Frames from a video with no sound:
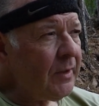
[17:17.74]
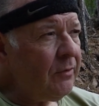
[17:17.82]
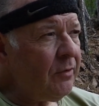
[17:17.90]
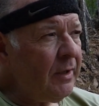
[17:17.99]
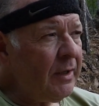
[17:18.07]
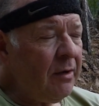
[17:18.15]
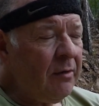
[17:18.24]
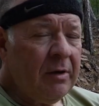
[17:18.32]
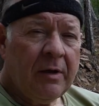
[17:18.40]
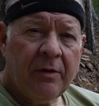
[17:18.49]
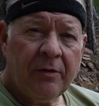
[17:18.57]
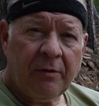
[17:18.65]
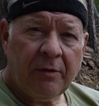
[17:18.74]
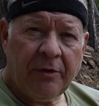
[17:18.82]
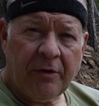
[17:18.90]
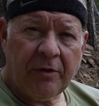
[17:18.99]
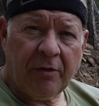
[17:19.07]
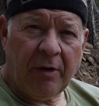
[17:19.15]
So anyhow, we're
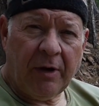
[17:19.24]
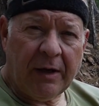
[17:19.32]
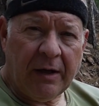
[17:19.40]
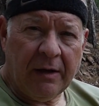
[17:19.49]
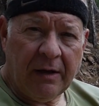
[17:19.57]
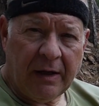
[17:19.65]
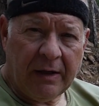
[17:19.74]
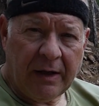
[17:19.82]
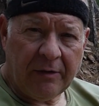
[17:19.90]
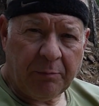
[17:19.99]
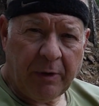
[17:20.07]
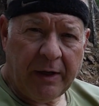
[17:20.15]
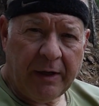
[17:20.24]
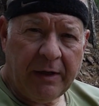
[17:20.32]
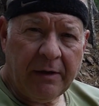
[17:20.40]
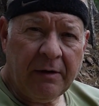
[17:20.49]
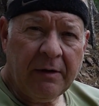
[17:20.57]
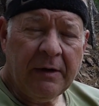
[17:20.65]
just enjoying a nice break
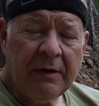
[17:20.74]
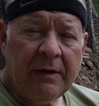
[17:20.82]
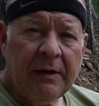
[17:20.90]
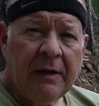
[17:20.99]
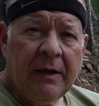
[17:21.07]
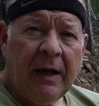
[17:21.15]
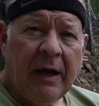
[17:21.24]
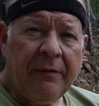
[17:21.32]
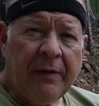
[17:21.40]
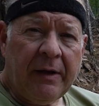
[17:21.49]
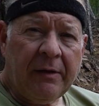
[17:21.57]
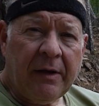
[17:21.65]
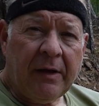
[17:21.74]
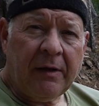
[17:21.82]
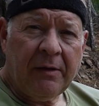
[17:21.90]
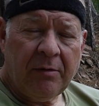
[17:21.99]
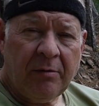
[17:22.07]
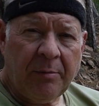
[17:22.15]
here, and then
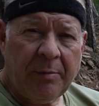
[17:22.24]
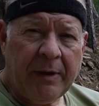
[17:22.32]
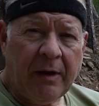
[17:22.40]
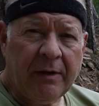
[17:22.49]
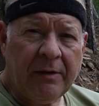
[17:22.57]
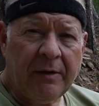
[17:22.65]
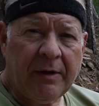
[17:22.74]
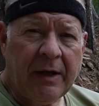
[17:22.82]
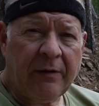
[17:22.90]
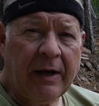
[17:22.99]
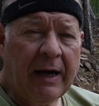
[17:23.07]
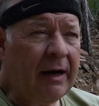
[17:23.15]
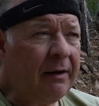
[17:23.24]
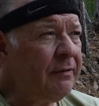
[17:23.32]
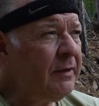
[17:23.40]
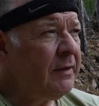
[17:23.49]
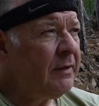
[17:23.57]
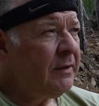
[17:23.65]
we'll be on to the other half.